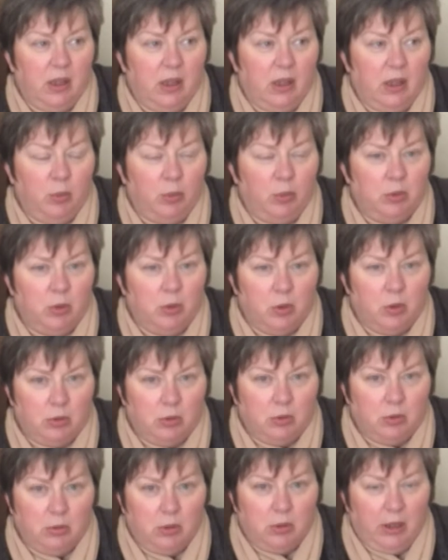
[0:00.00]
They were
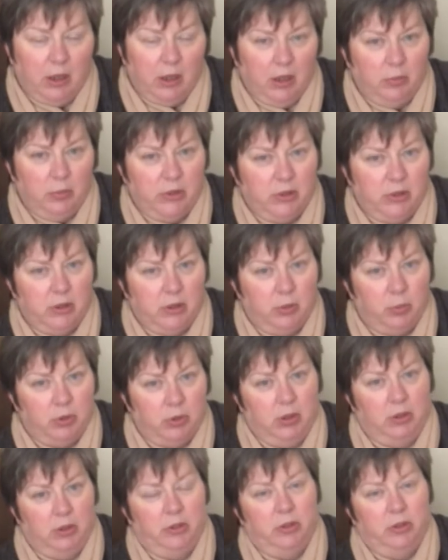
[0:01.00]
all absolutely
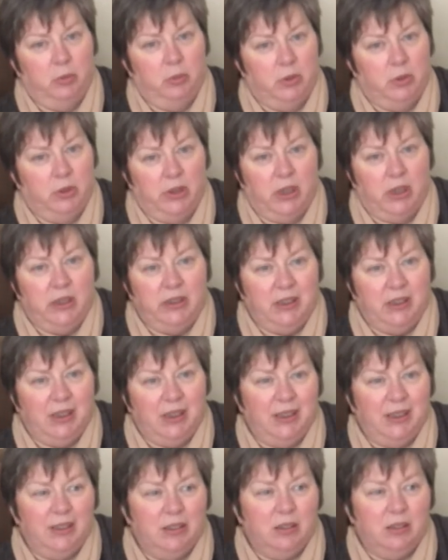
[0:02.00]
brilliant at what they
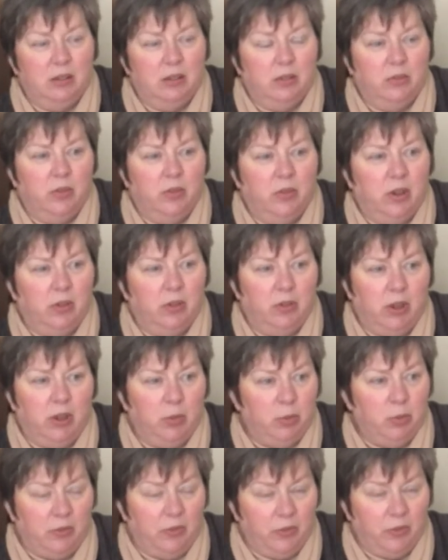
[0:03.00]
did and very,
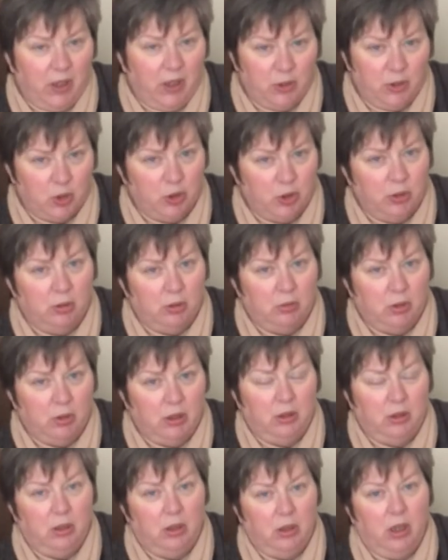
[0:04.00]
very professional
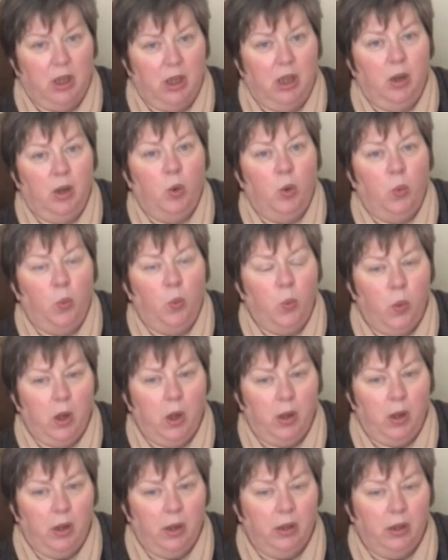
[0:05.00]
in their
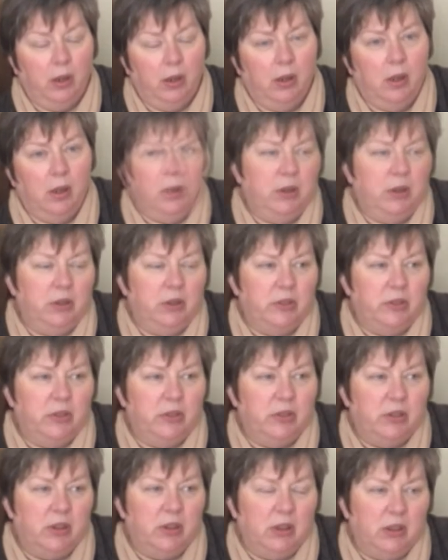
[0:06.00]
work.
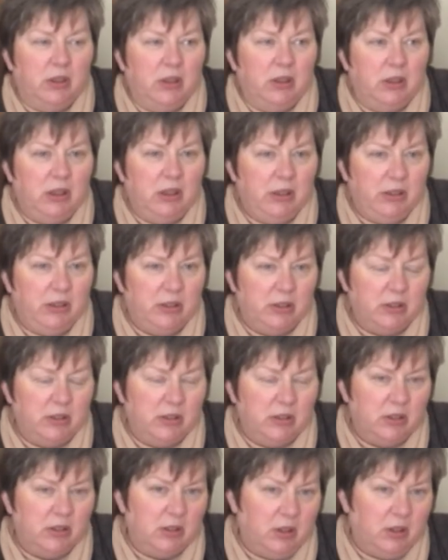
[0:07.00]
But cliques
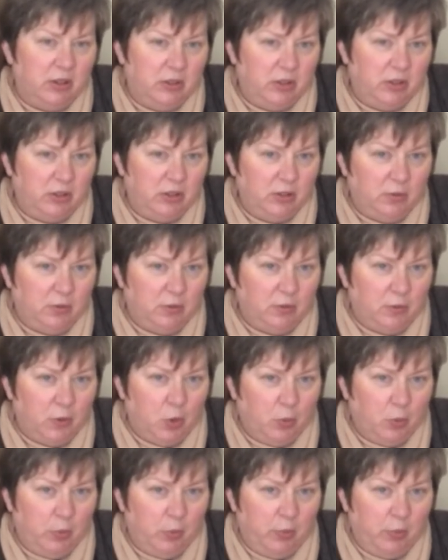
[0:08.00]
started to
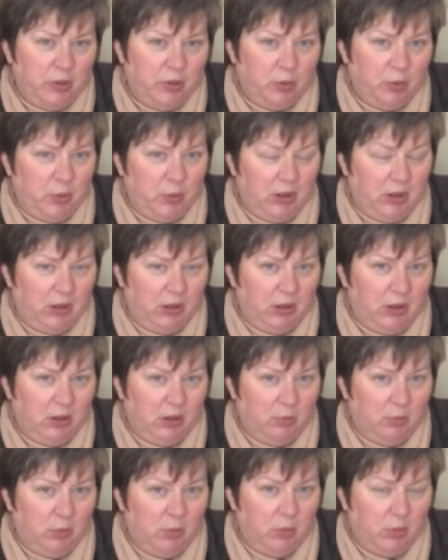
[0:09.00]
form
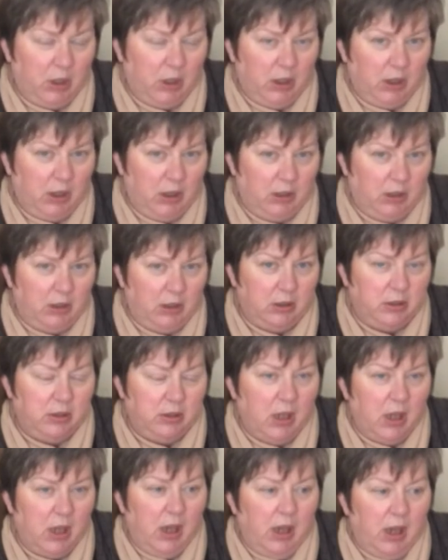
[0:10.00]
between them, and